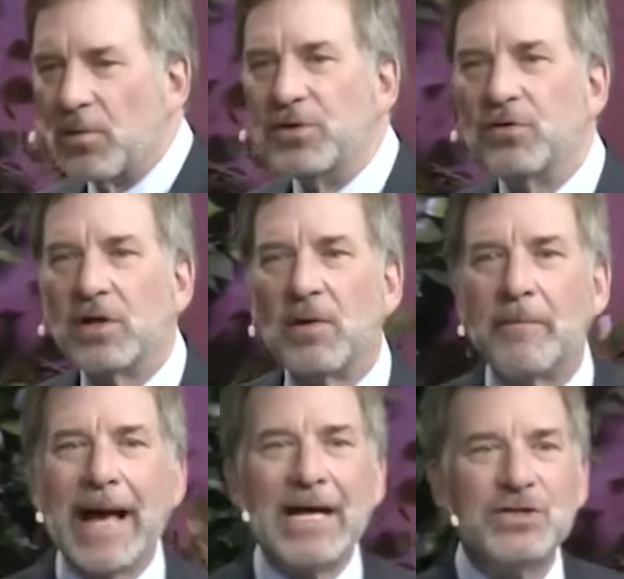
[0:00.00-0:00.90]
When you can
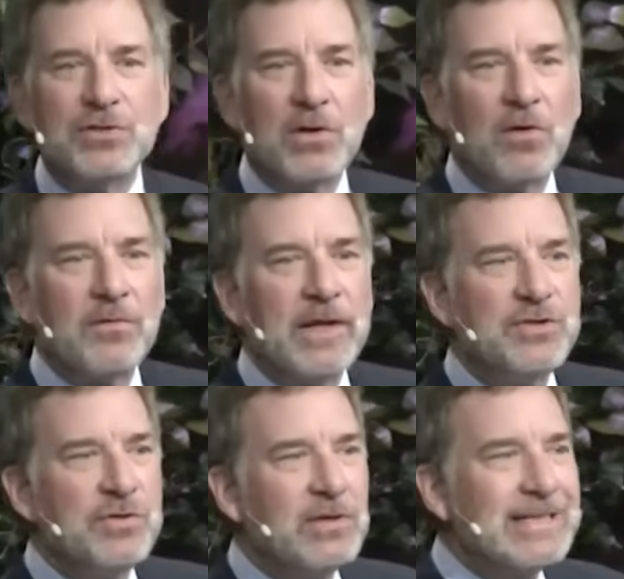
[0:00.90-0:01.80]
imagine, though,
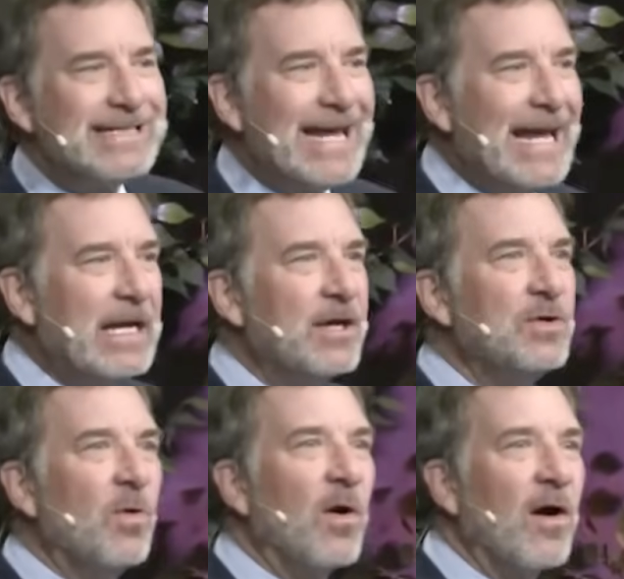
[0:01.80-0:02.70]
that you can
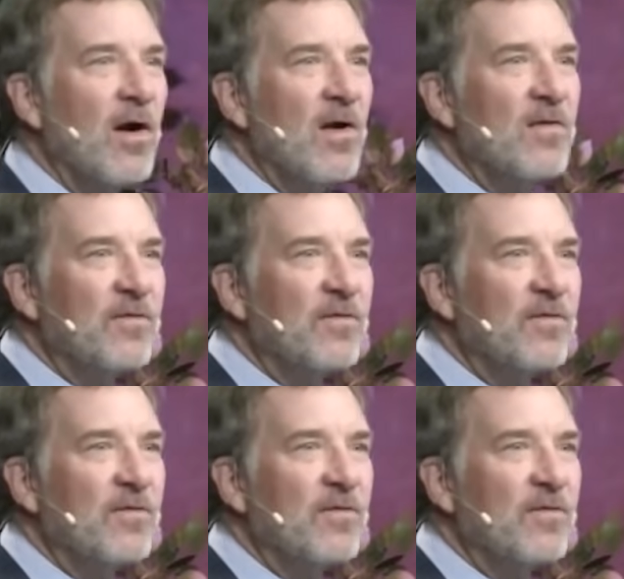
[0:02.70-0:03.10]
take your